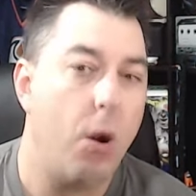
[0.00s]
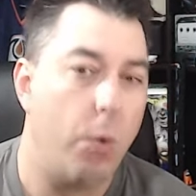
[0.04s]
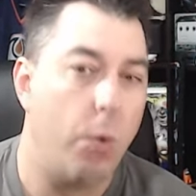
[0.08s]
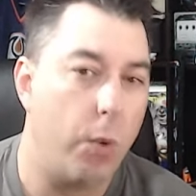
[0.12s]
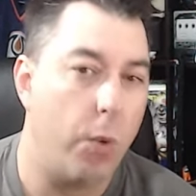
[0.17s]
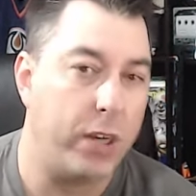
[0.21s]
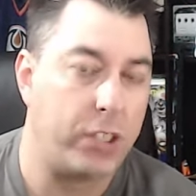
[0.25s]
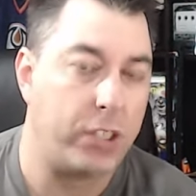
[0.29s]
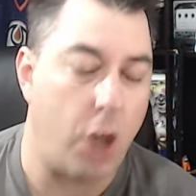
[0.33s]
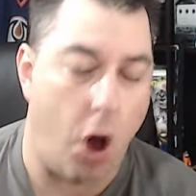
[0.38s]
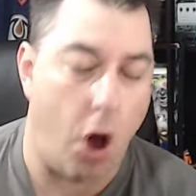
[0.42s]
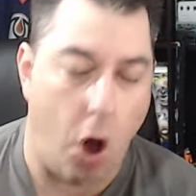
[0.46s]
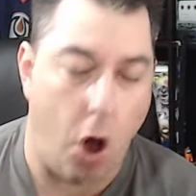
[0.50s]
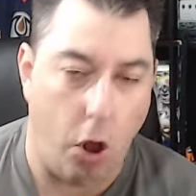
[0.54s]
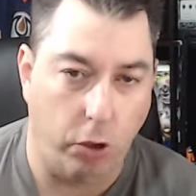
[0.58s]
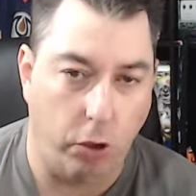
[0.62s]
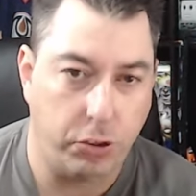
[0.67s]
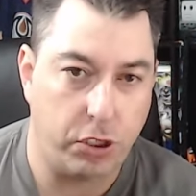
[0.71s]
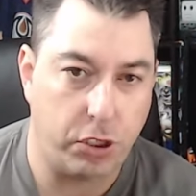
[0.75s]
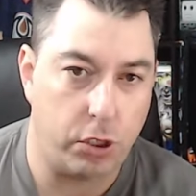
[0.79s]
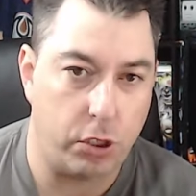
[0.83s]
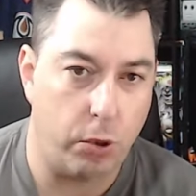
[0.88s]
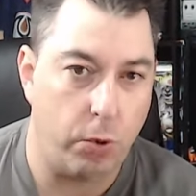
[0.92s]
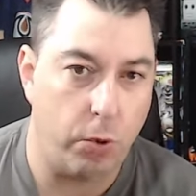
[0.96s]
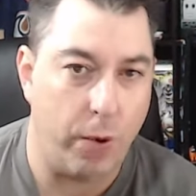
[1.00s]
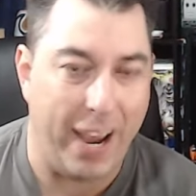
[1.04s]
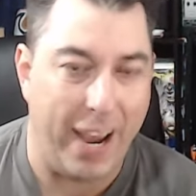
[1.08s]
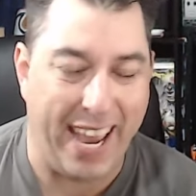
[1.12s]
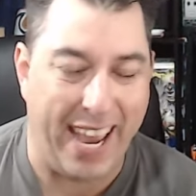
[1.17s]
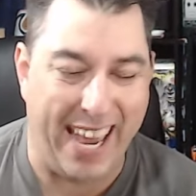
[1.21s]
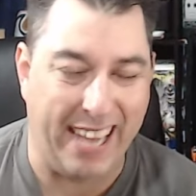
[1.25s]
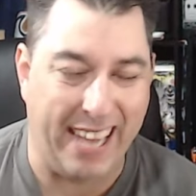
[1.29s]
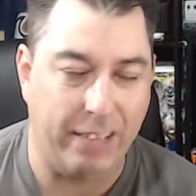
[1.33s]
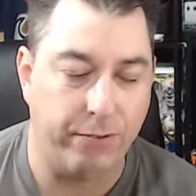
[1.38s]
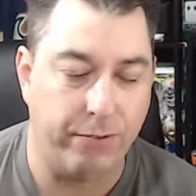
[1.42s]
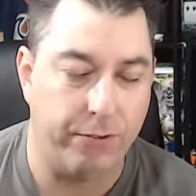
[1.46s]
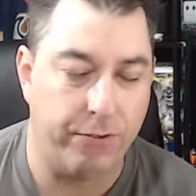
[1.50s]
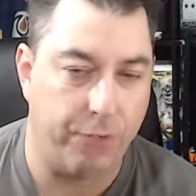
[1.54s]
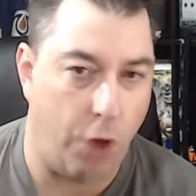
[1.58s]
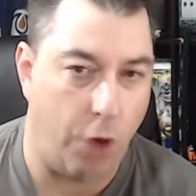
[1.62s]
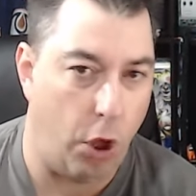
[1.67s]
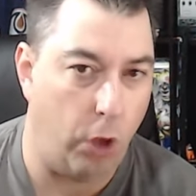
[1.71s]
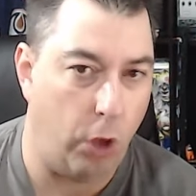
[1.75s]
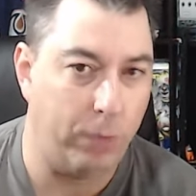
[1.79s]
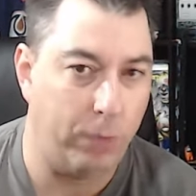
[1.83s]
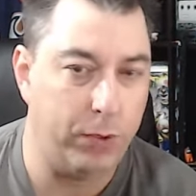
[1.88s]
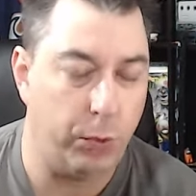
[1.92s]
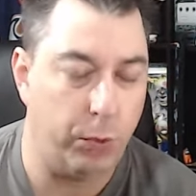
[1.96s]
was also
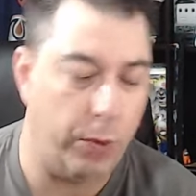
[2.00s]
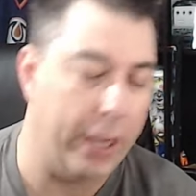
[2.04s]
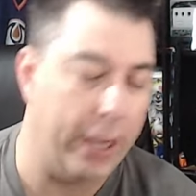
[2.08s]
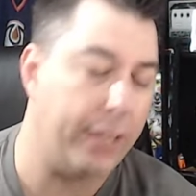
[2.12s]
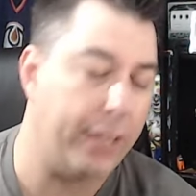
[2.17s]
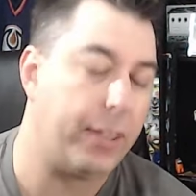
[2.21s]
involved with.